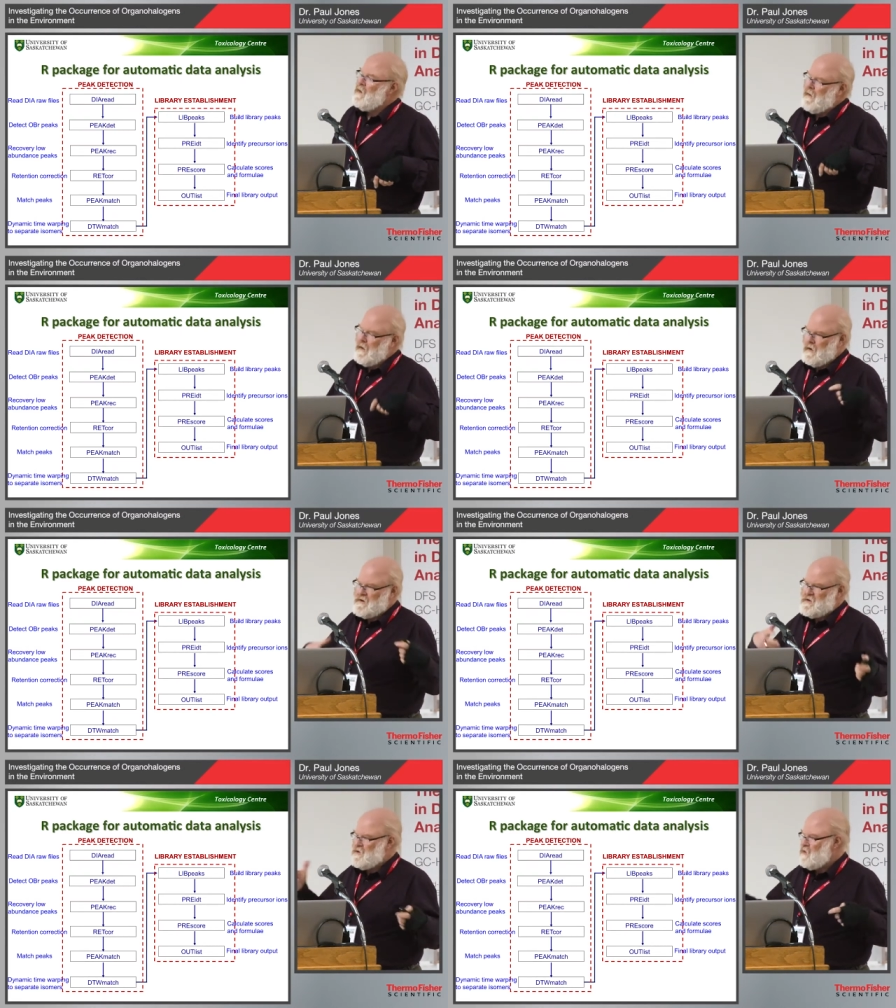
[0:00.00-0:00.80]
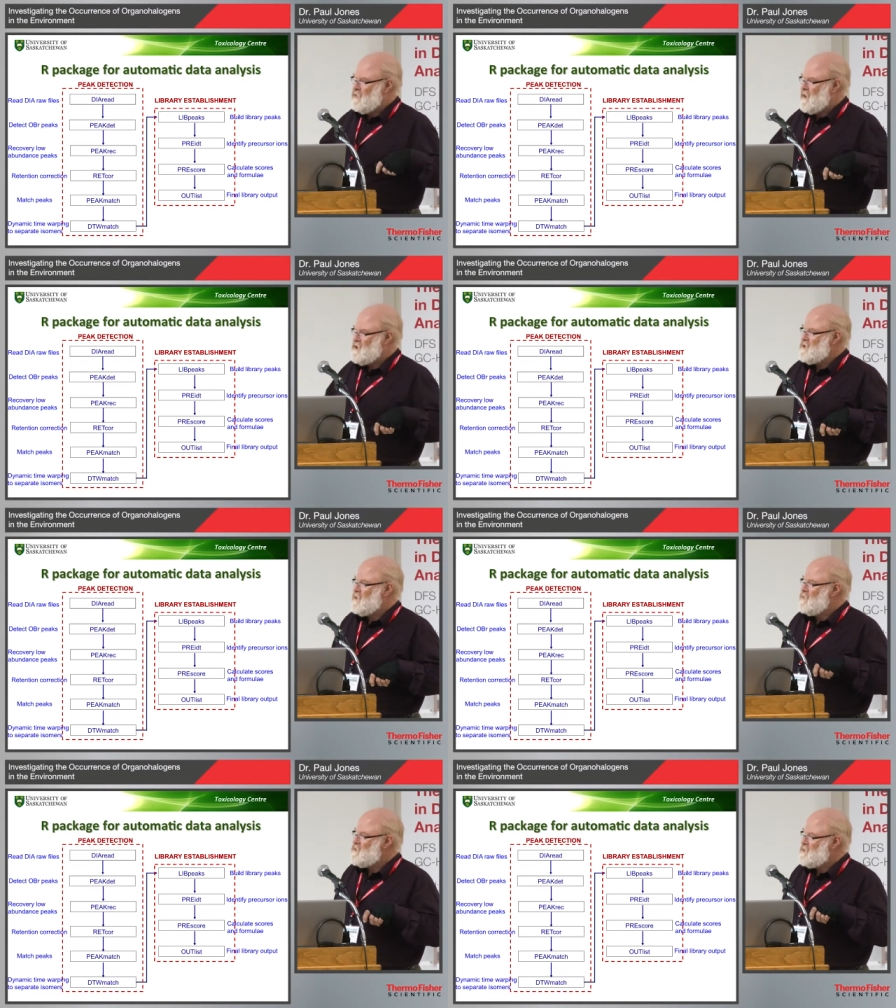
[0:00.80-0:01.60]
uh, isotope
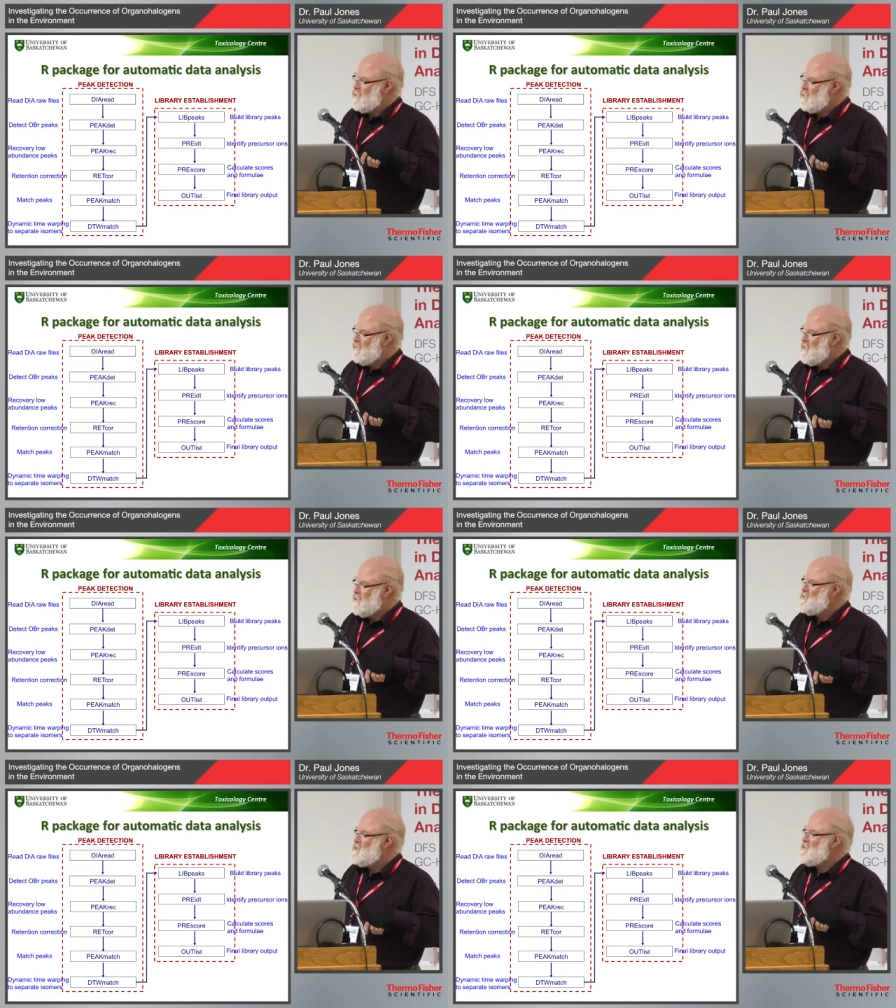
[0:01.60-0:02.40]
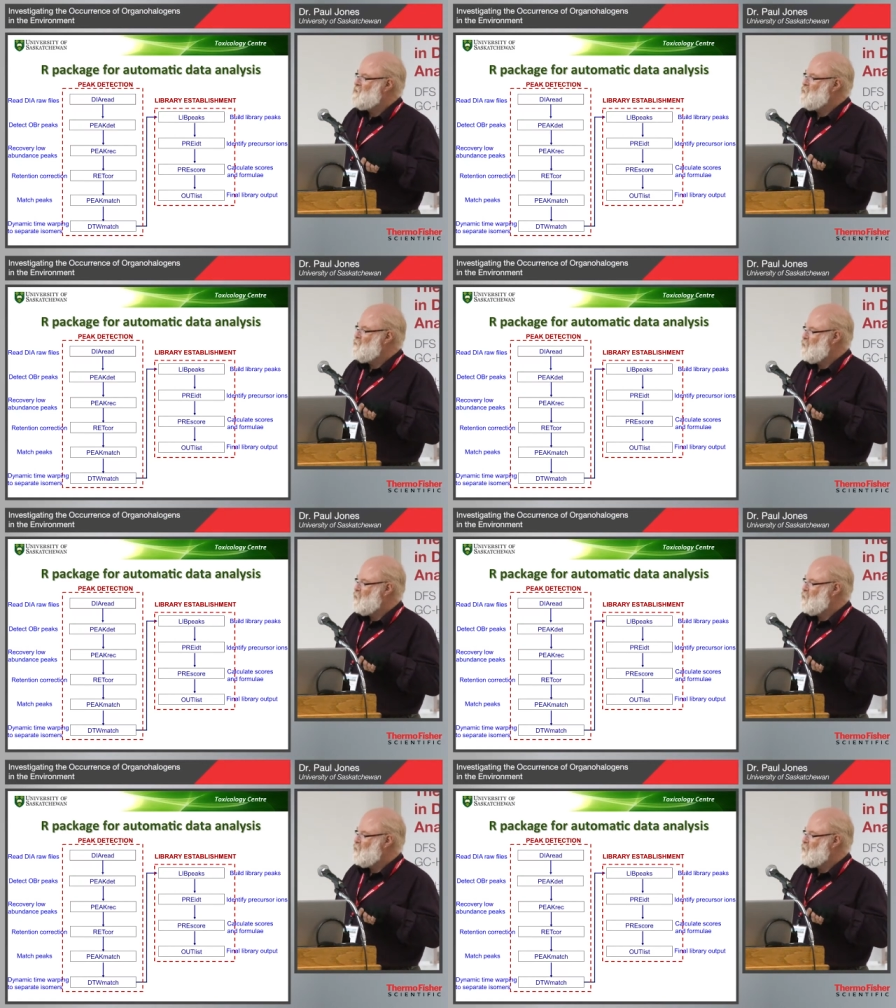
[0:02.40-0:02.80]
ratios. All of those need to be